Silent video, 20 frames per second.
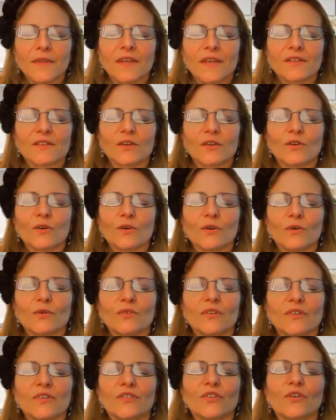As it
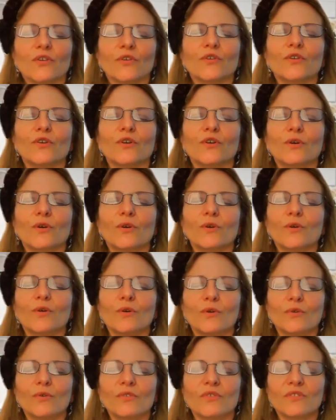goes into your
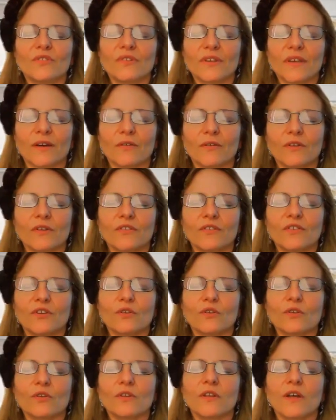nose, down into
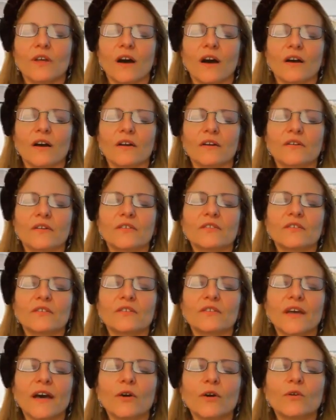your lungs,
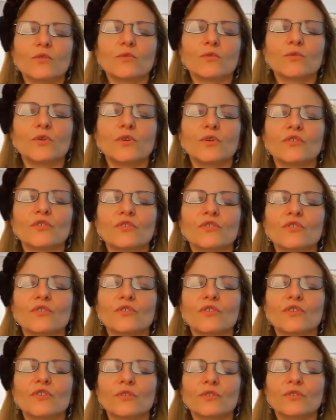and out through your
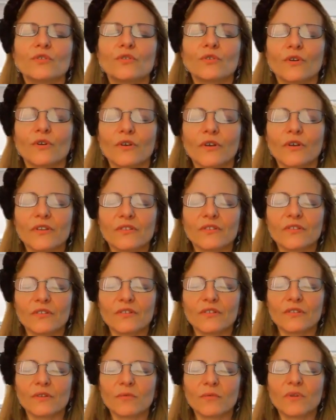circulatory
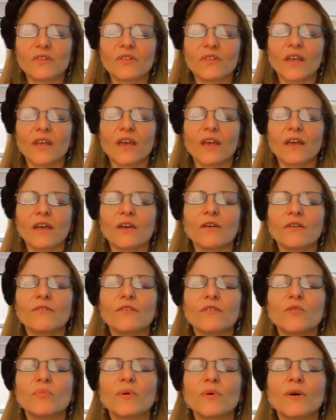system, into
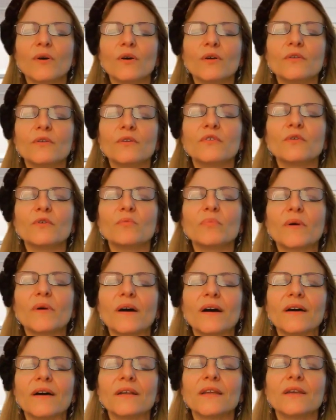every part of your
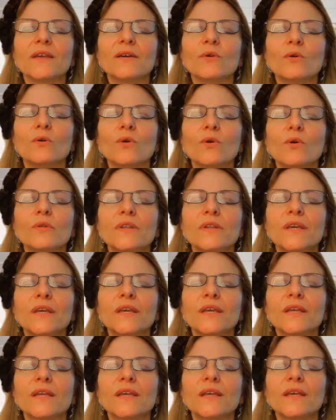body, holding
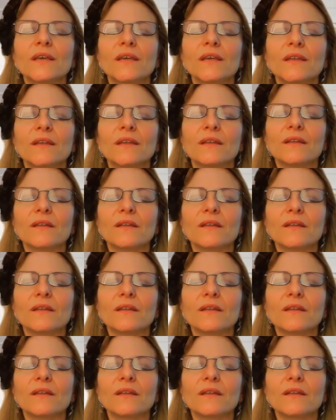it in.